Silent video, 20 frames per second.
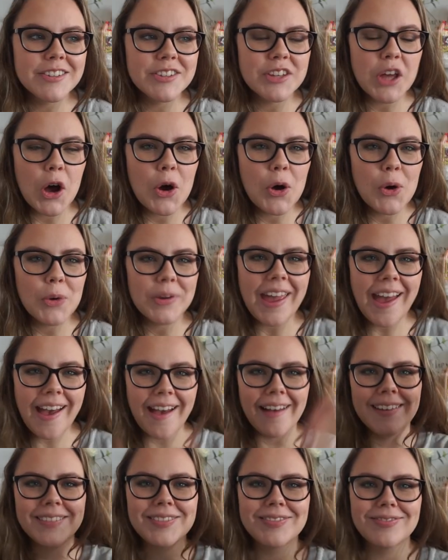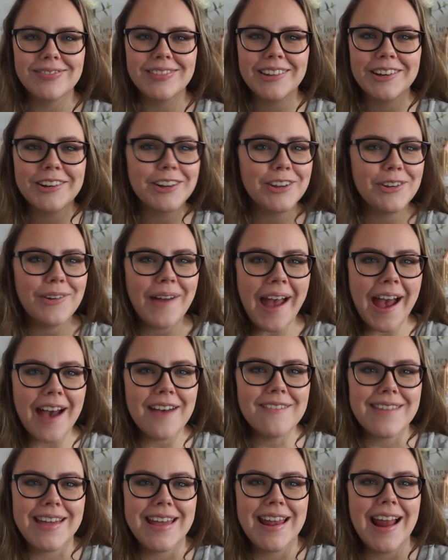So yeah, there you
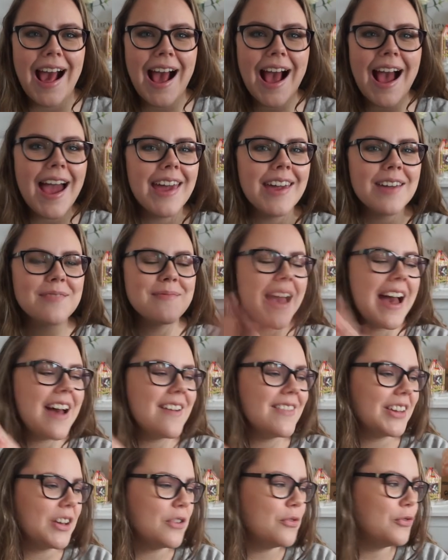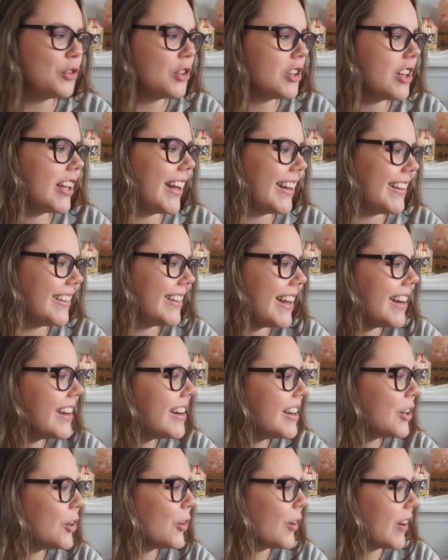have it. I am having a full-on
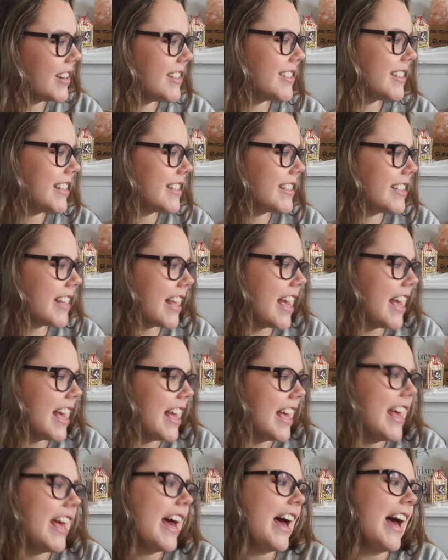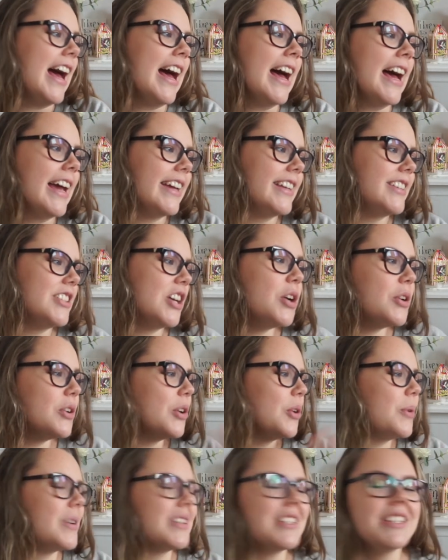identity crisis. I don't
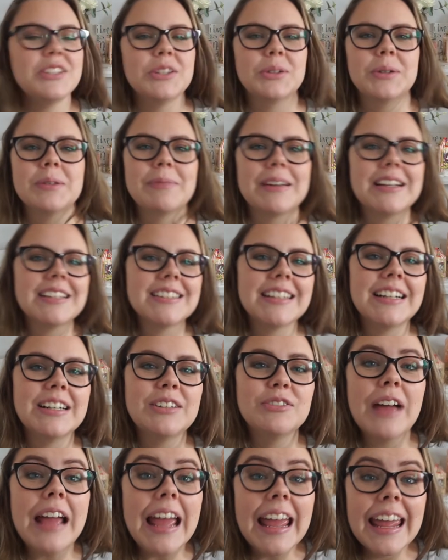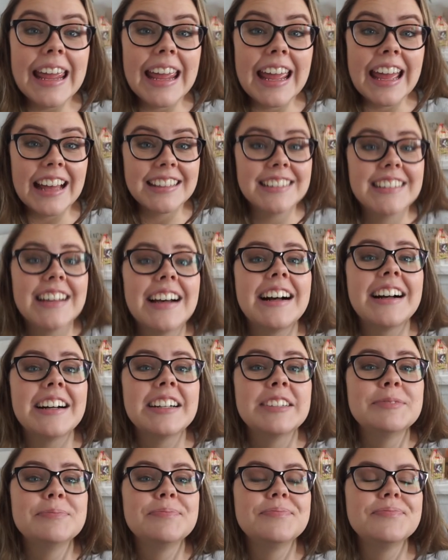know what to do with myself, and
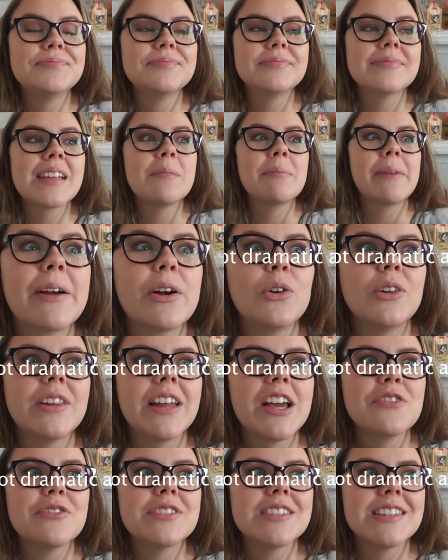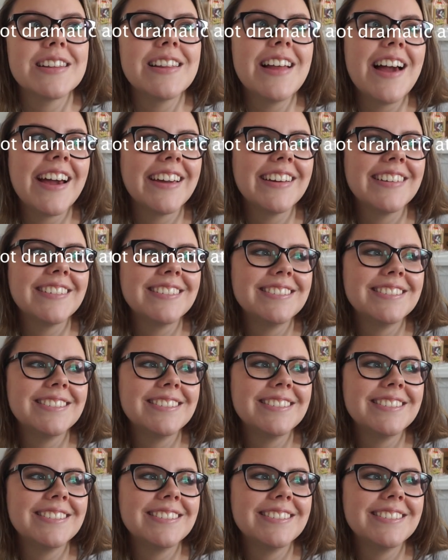um, my whole life is a lie.